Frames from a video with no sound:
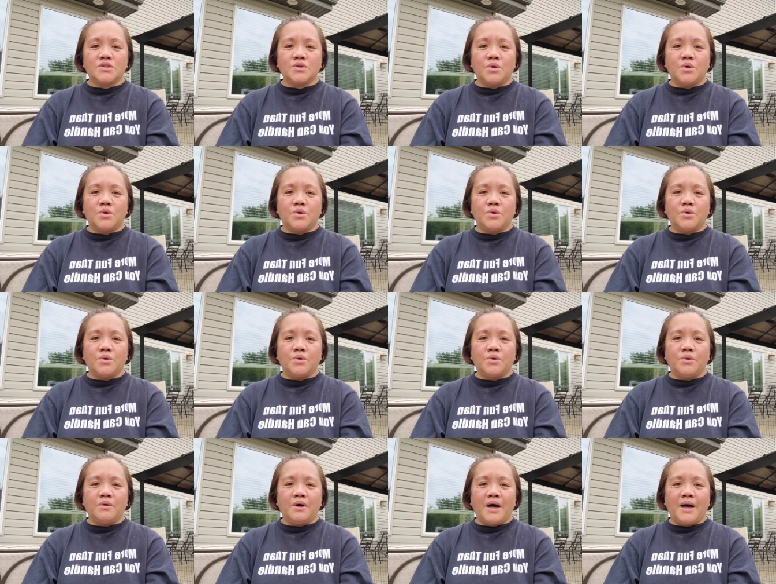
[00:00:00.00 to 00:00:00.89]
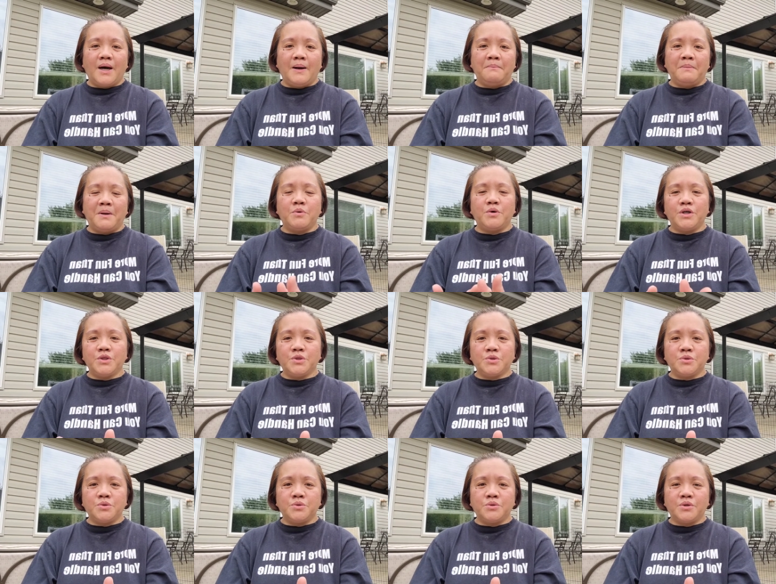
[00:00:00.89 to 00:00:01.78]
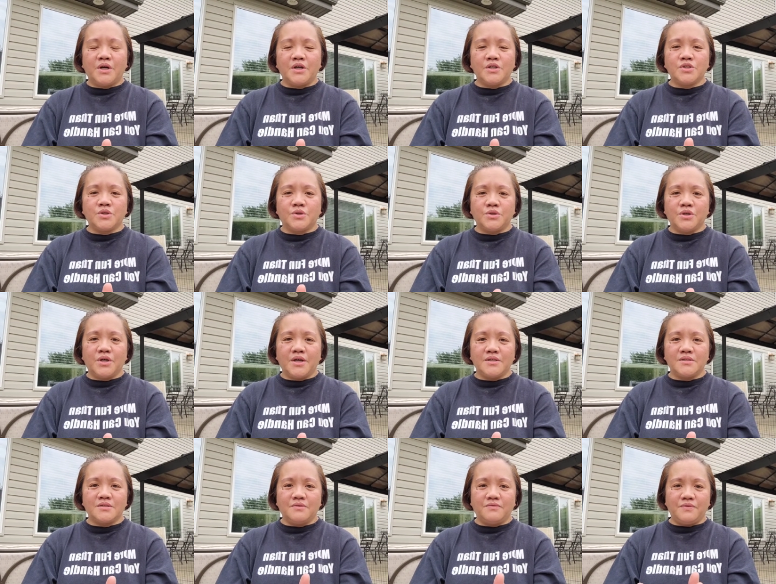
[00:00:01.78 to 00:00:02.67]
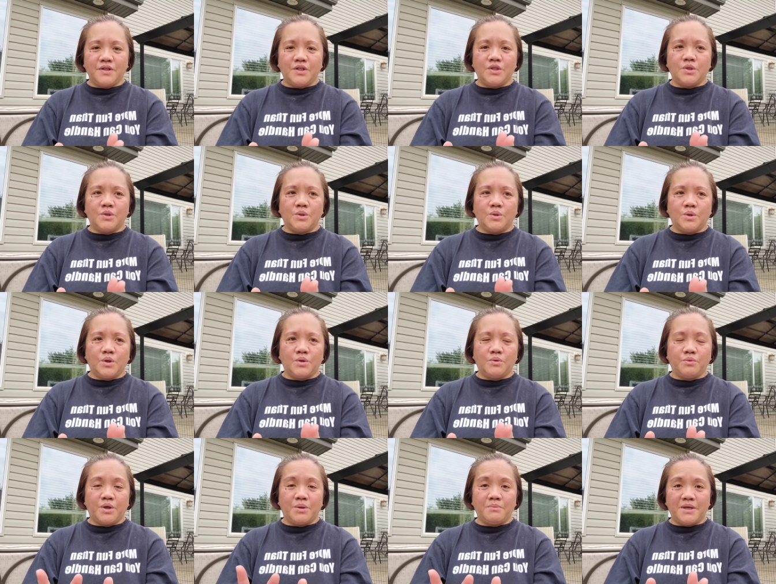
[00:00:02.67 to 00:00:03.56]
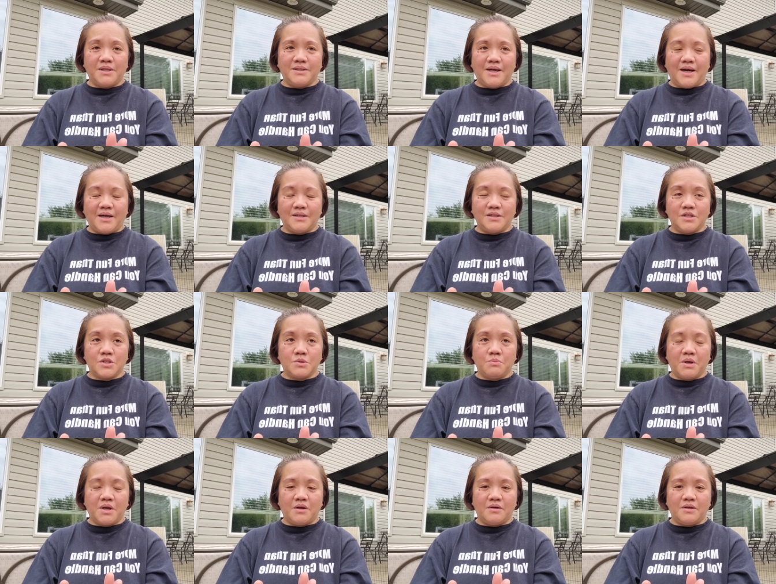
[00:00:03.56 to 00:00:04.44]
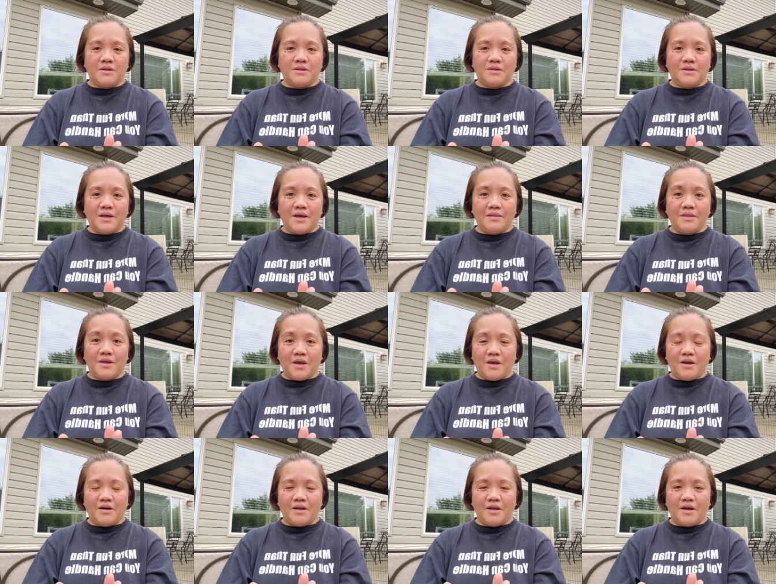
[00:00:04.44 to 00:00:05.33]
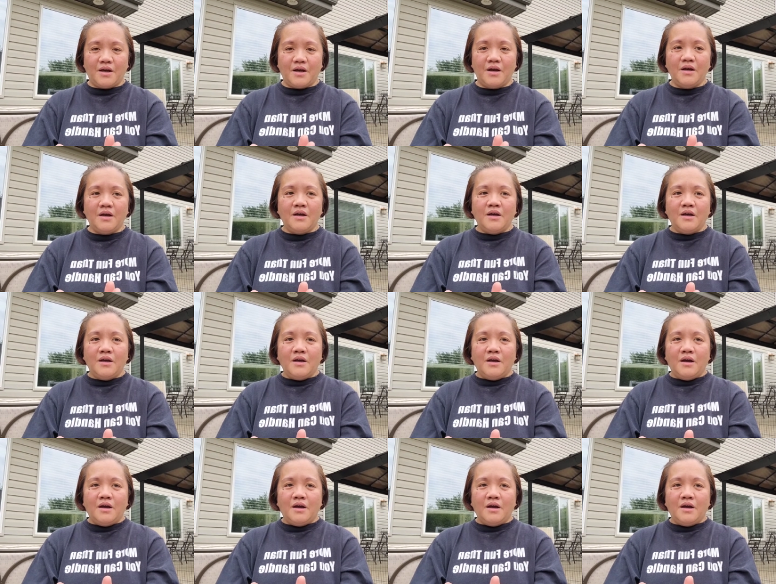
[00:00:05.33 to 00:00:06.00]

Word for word: So, um, I'm going to uh, show you guys a video on where my dad is buried and the area